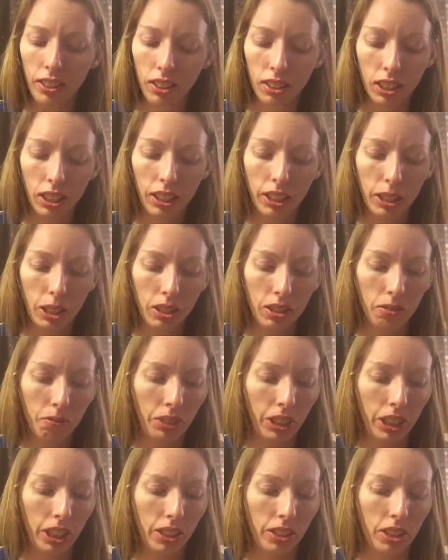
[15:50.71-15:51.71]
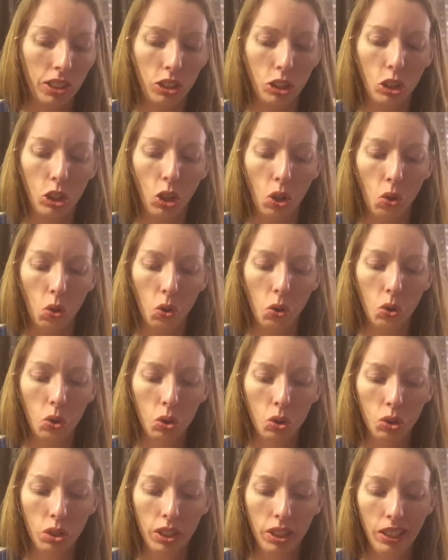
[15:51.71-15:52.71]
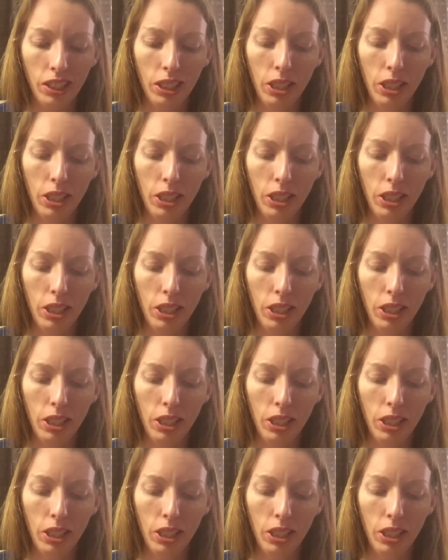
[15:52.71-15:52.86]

looking because it's gold,